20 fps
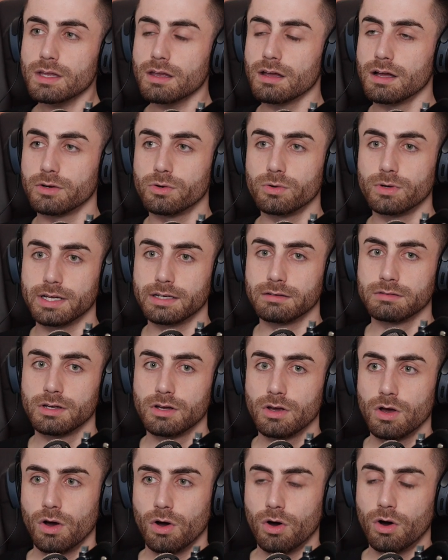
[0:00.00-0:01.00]
I call it
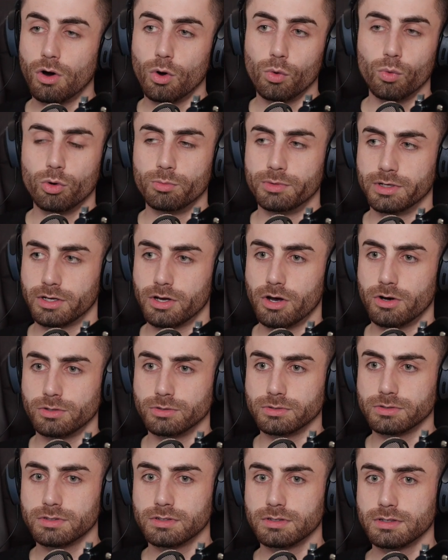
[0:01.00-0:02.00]
hot, warm, and
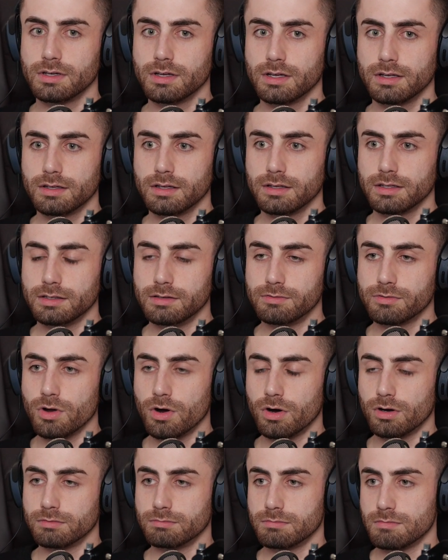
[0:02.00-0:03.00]
cold. You've
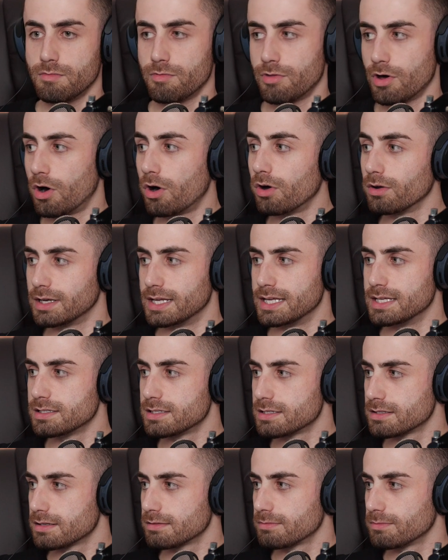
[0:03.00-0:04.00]
got the hot
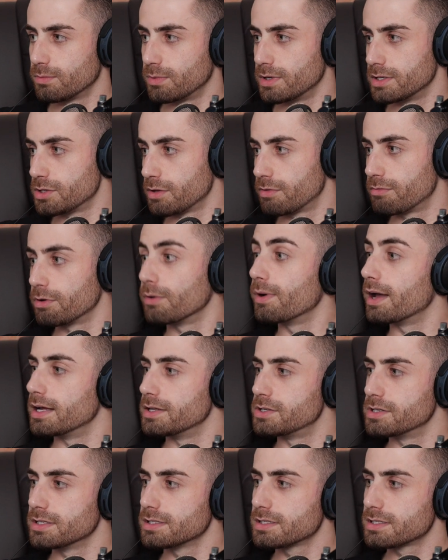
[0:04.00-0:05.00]
leads, which are through
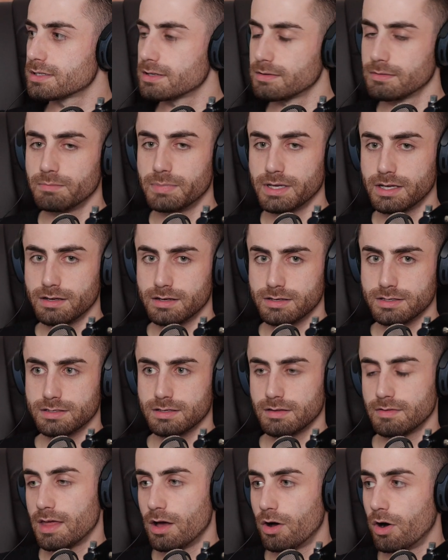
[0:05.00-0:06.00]
agents, because
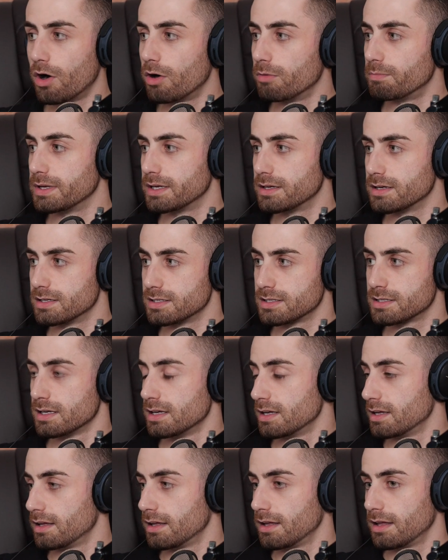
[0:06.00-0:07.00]
they're hot because
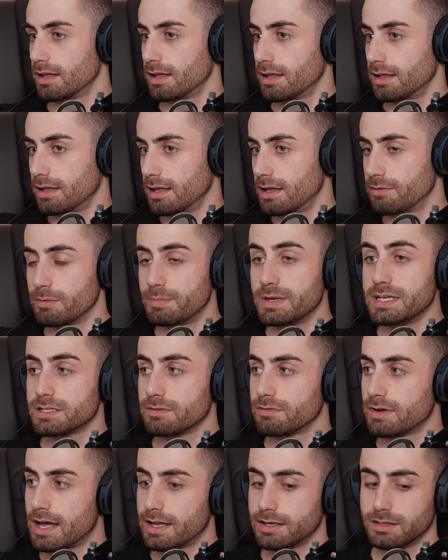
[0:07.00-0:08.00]
if a piece of
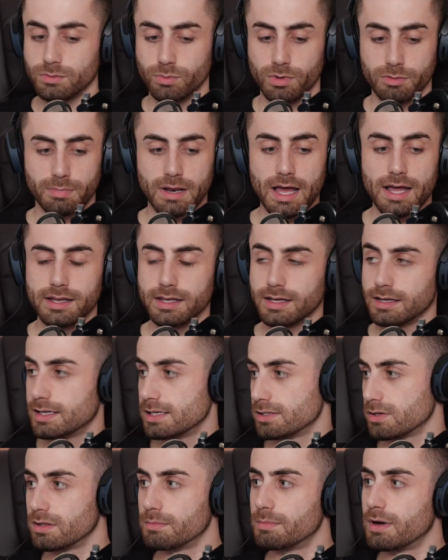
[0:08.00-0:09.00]
land with planning is
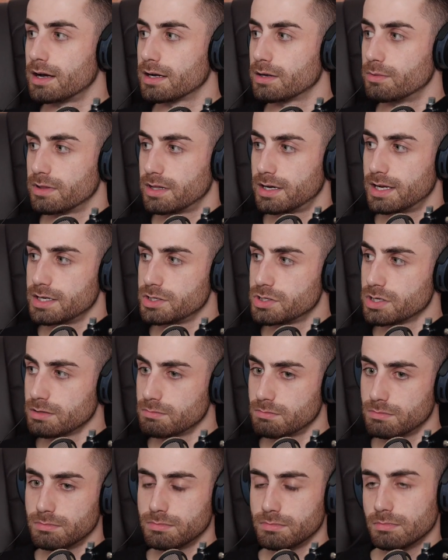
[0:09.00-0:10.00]
on the market with an agent,
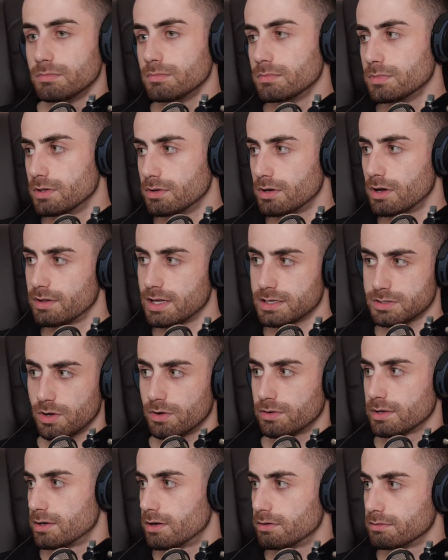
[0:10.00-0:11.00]
that's hot.
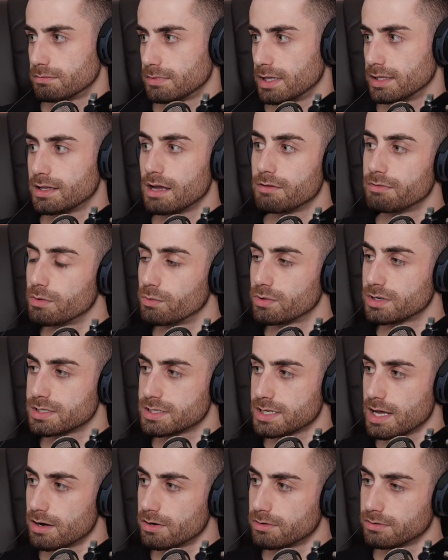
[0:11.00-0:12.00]
They definitely want to
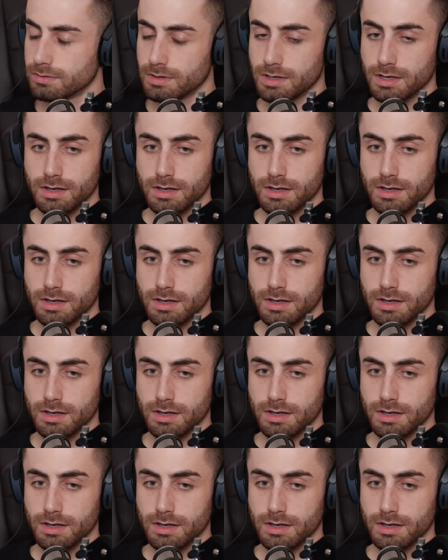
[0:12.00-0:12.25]
sell.